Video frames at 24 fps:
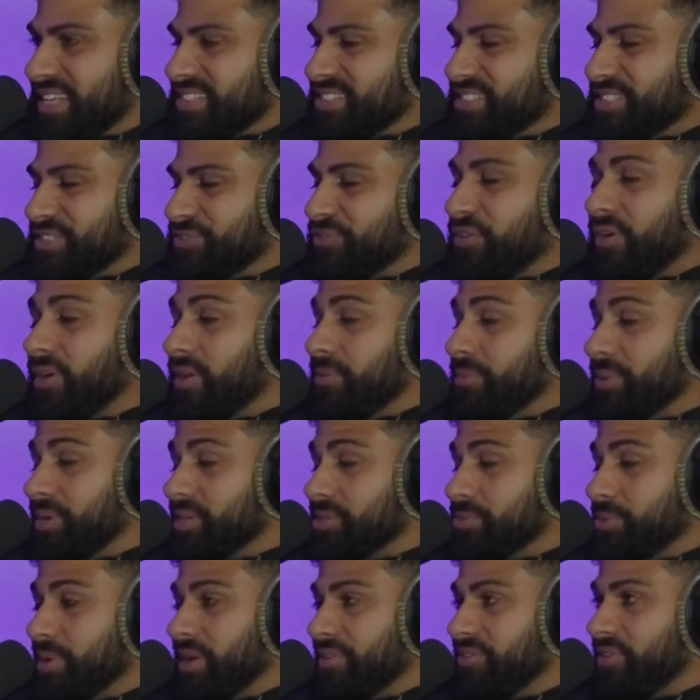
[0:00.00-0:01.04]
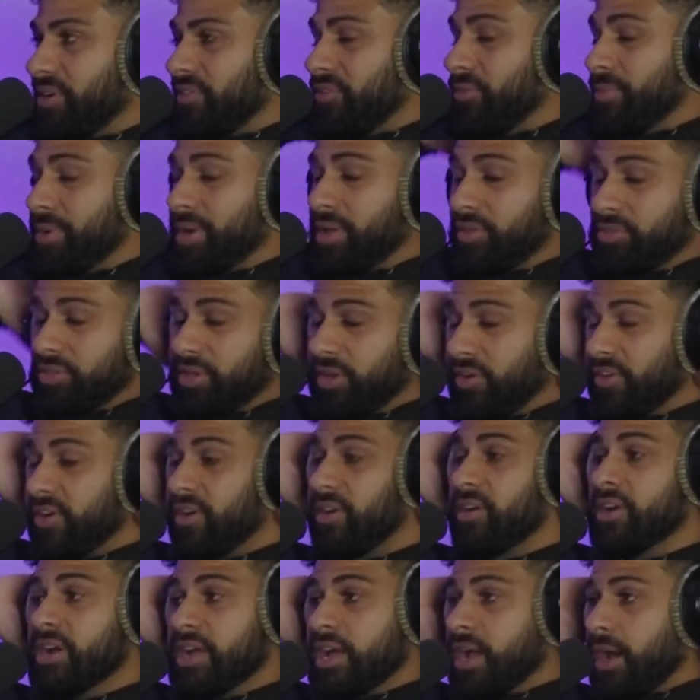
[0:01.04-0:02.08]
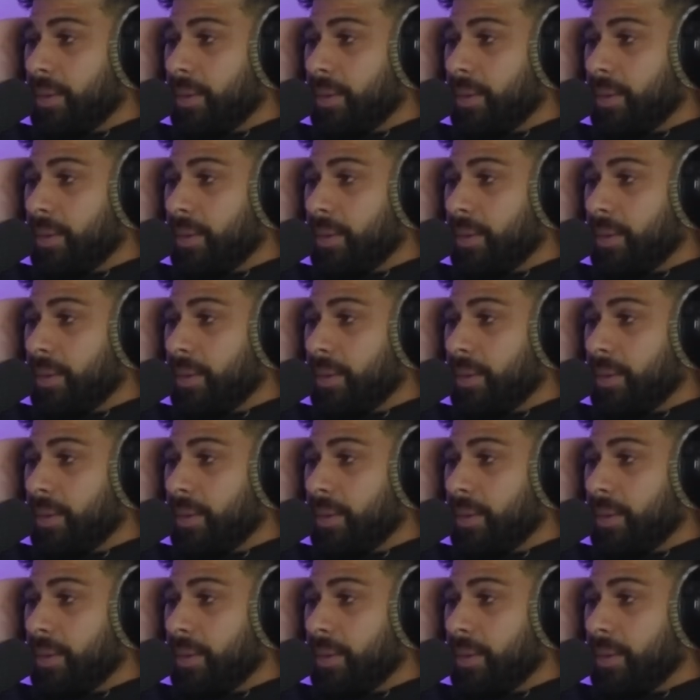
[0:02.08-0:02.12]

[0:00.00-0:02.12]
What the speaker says: just funny because we have government healthcare here.